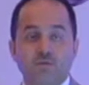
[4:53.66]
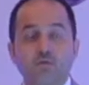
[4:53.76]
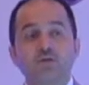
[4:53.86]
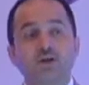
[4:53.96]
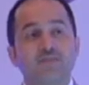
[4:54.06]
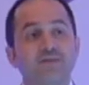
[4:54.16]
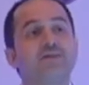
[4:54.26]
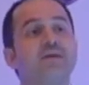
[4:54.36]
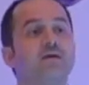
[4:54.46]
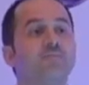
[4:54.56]
Those are the
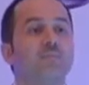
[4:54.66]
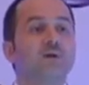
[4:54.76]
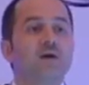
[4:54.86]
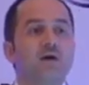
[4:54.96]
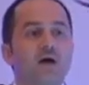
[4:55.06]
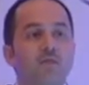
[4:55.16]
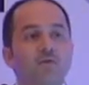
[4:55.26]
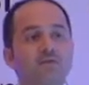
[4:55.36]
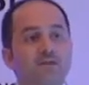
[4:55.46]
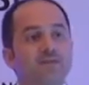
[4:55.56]
team. And
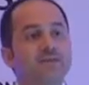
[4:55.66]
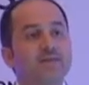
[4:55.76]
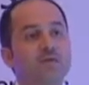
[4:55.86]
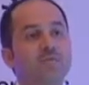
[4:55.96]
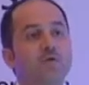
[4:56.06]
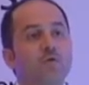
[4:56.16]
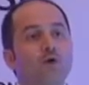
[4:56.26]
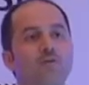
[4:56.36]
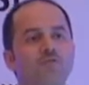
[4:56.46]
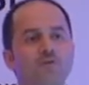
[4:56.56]
those are the team who
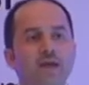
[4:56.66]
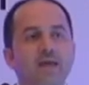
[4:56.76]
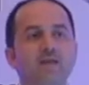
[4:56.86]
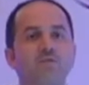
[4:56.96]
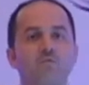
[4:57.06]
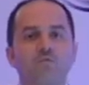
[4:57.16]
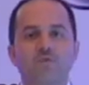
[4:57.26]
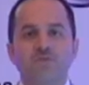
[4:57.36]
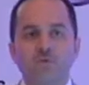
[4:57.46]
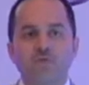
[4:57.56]
have trained with,
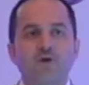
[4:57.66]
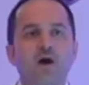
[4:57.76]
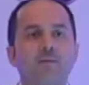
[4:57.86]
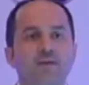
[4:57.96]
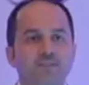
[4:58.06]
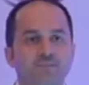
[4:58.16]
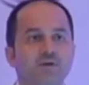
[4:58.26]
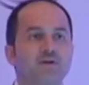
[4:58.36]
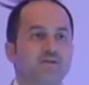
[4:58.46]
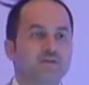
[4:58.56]
with time and
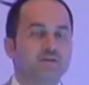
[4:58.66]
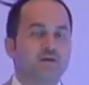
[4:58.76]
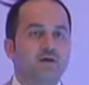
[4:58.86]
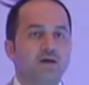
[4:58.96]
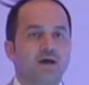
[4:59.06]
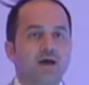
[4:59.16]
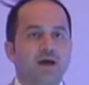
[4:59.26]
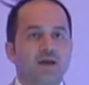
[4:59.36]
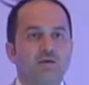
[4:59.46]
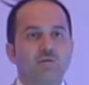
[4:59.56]
experience.
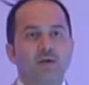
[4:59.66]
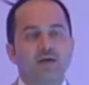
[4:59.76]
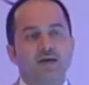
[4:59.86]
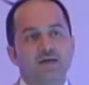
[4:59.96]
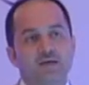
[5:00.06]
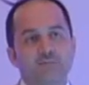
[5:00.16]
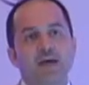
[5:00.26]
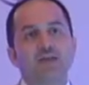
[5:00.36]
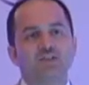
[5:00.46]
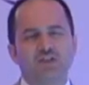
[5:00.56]
And we kind of
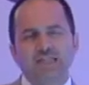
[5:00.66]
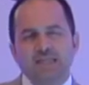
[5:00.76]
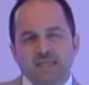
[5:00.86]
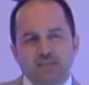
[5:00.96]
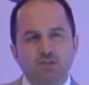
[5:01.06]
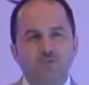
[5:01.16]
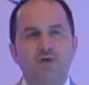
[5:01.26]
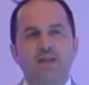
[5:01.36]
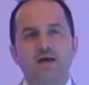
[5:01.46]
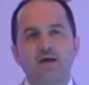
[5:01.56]
at least to
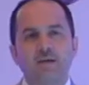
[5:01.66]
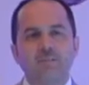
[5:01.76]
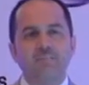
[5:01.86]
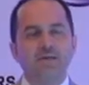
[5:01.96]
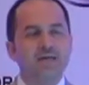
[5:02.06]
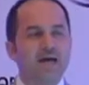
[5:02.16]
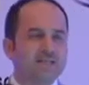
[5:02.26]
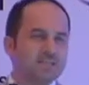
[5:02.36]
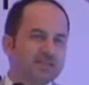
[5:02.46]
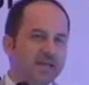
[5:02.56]
kind of be at
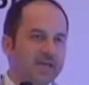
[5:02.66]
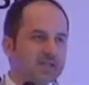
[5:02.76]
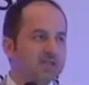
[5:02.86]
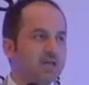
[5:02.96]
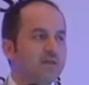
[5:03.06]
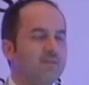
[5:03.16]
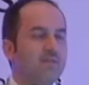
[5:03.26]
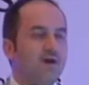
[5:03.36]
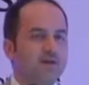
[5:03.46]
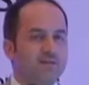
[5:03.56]
a stage
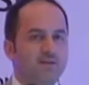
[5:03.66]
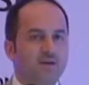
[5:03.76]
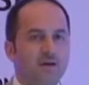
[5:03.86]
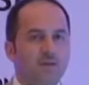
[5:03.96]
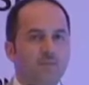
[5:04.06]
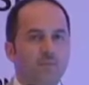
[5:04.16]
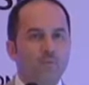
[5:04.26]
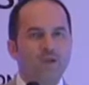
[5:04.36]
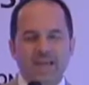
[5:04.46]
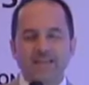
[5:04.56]
that um,
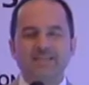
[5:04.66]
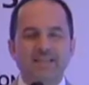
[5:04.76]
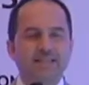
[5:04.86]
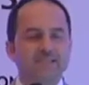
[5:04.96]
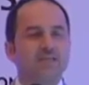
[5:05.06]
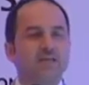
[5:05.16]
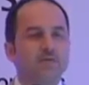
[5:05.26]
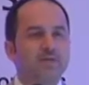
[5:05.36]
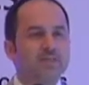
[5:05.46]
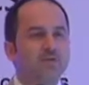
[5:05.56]
we can at least say,
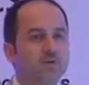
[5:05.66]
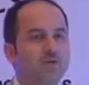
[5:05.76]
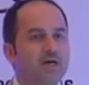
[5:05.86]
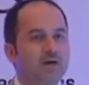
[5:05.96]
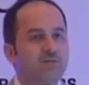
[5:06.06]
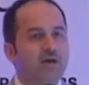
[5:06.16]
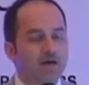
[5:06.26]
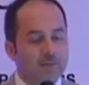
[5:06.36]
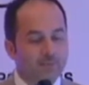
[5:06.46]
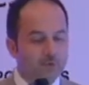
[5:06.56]
yes, we do have
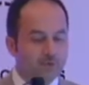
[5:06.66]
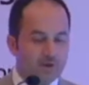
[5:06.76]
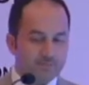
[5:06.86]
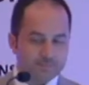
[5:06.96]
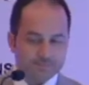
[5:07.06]
a program.